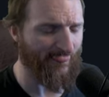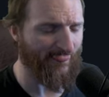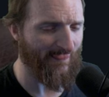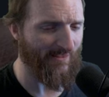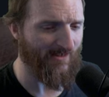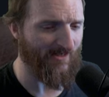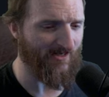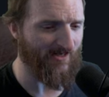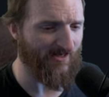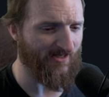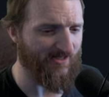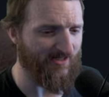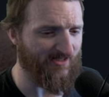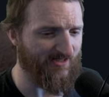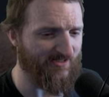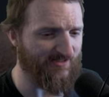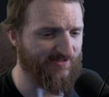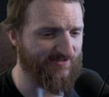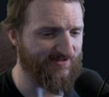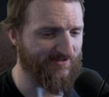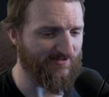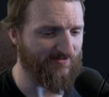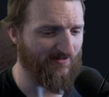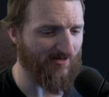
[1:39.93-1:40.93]

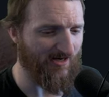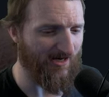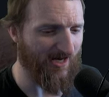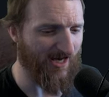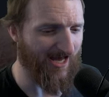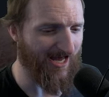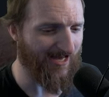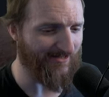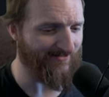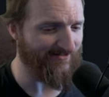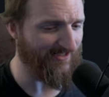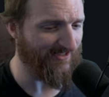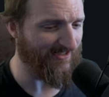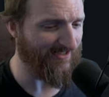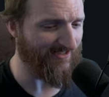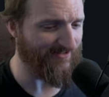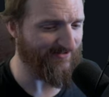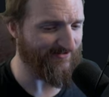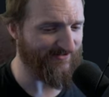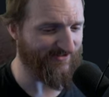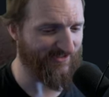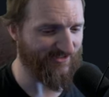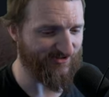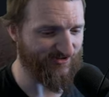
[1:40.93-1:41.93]
Is I
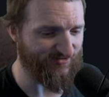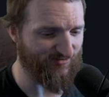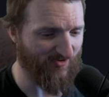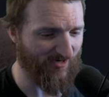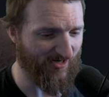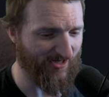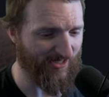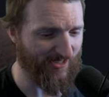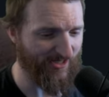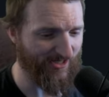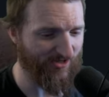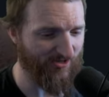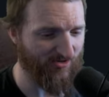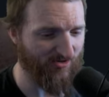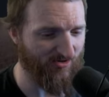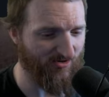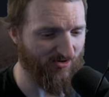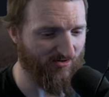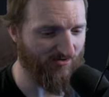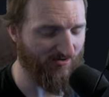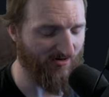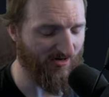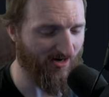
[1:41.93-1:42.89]
did this right here.